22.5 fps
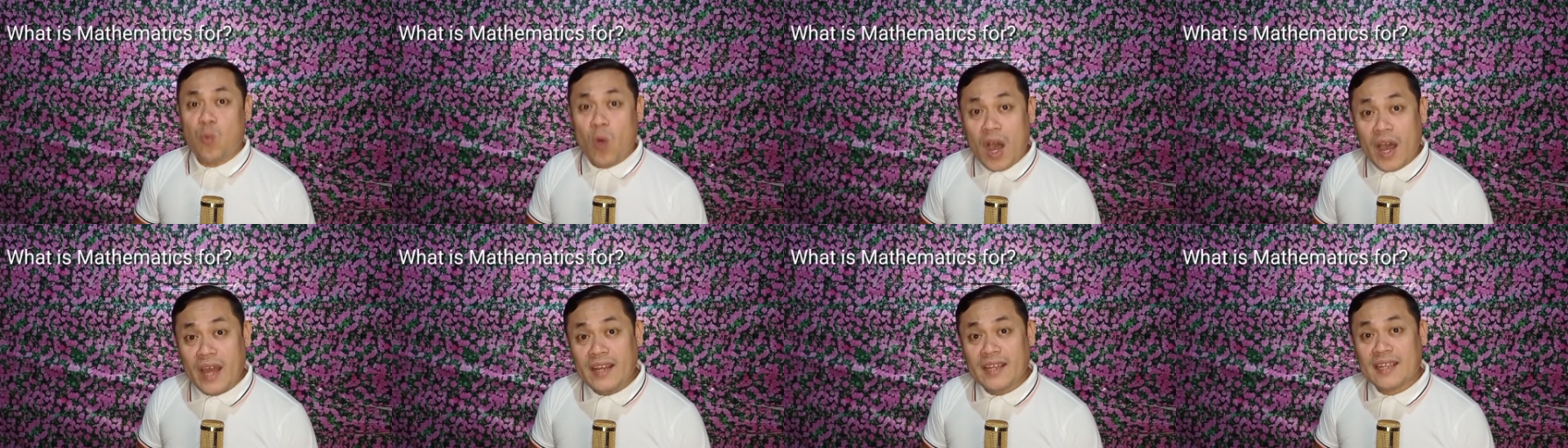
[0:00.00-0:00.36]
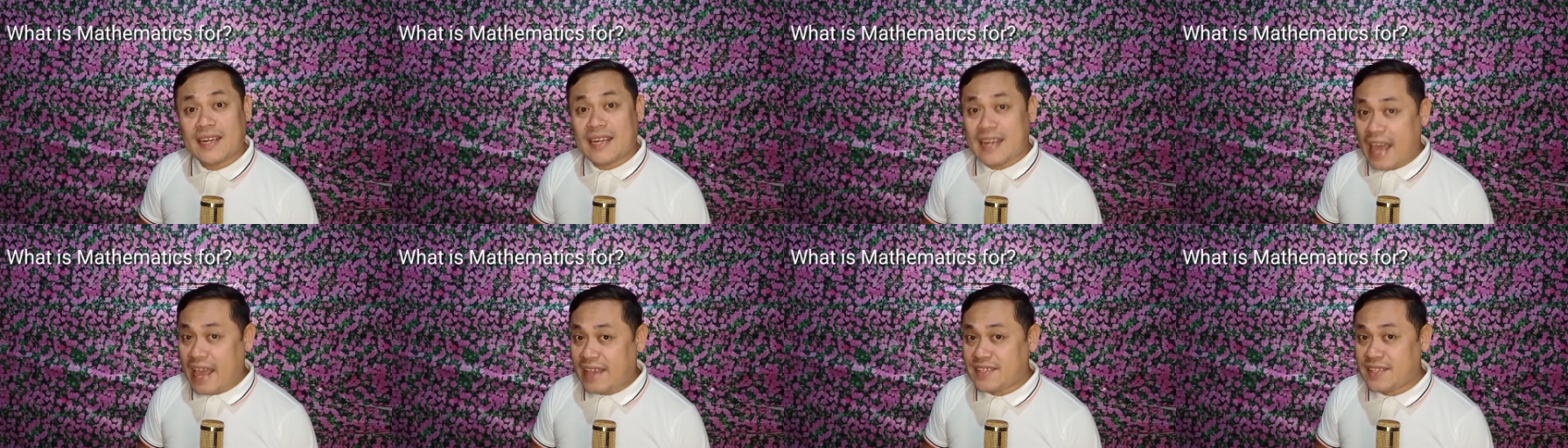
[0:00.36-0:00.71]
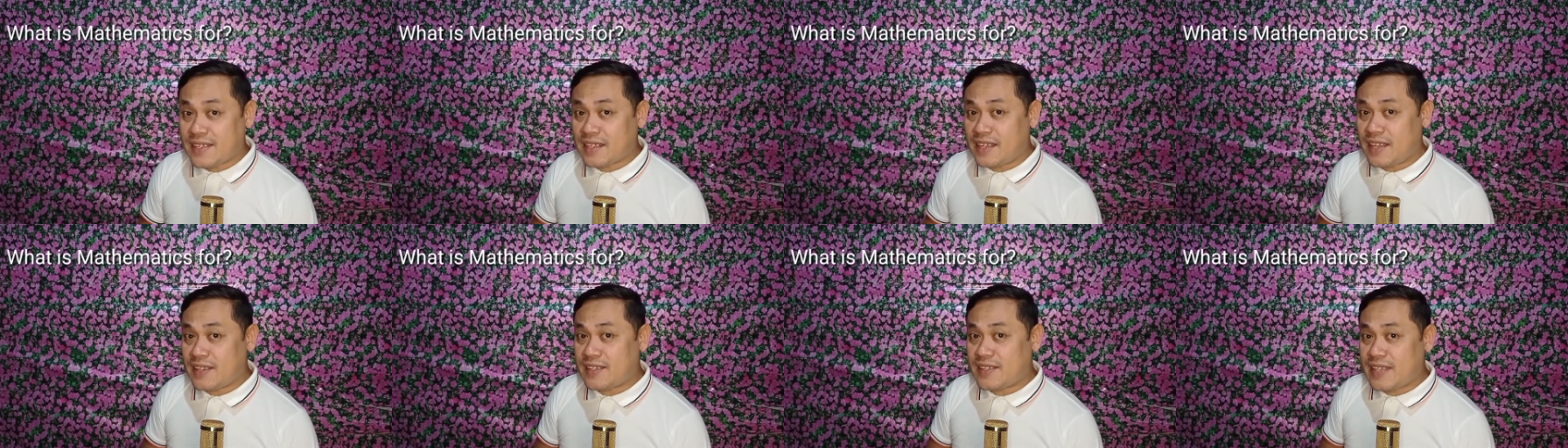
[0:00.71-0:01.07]
One
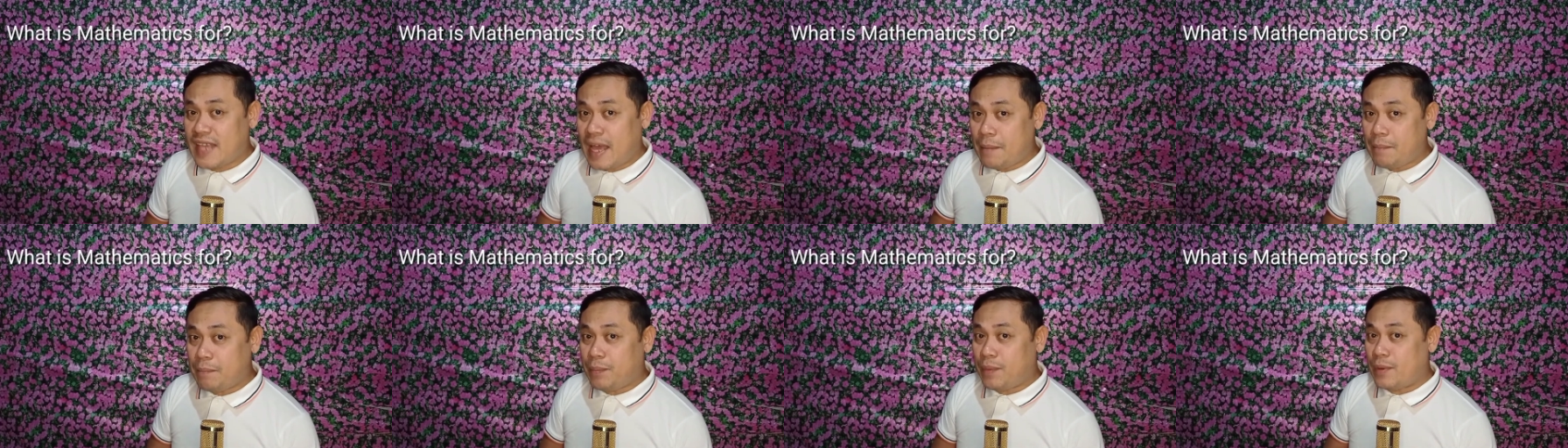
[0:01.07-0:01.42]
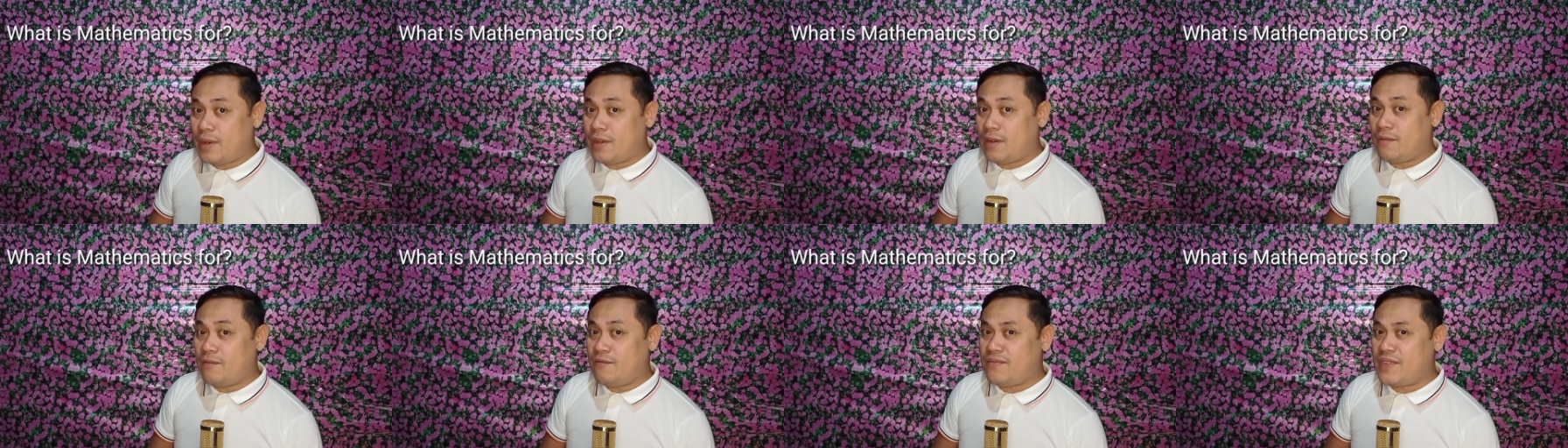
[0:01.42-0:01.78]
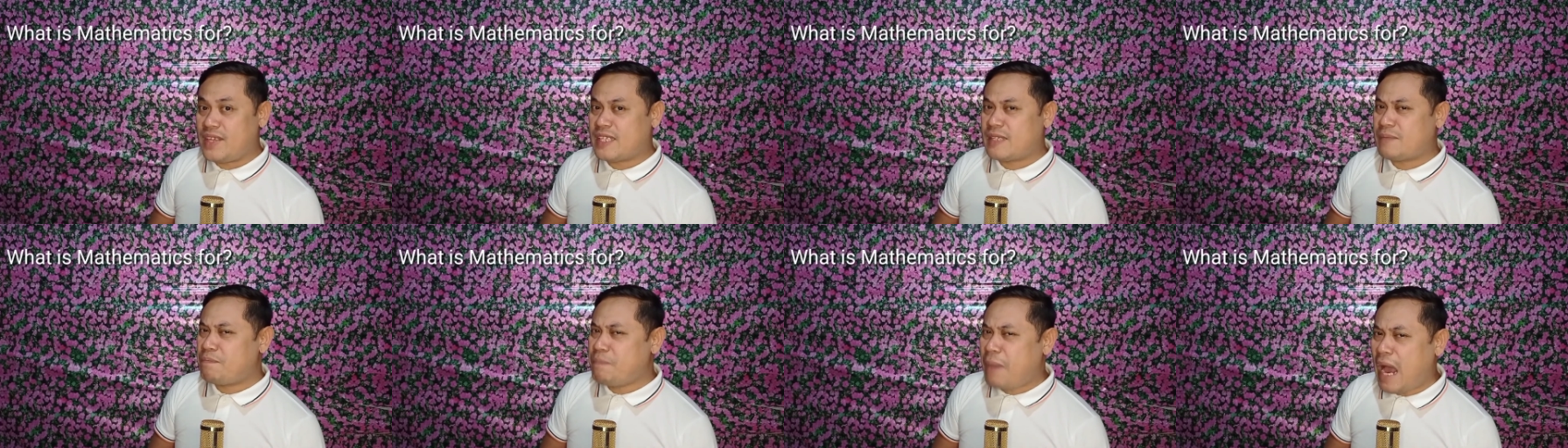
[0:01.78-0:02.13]
classic example of
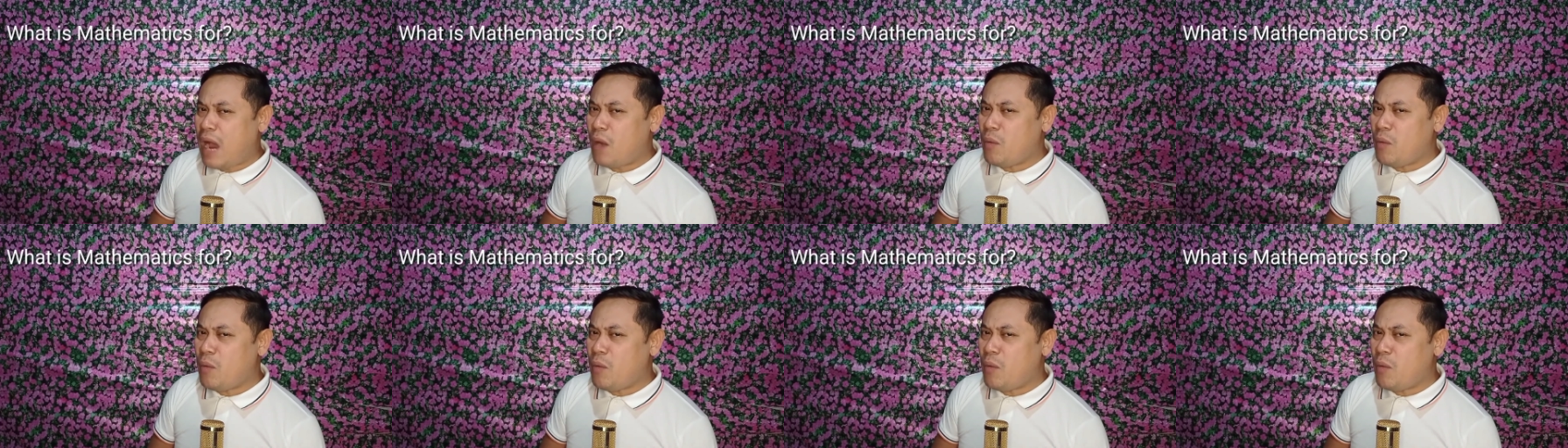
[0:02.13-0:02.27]
this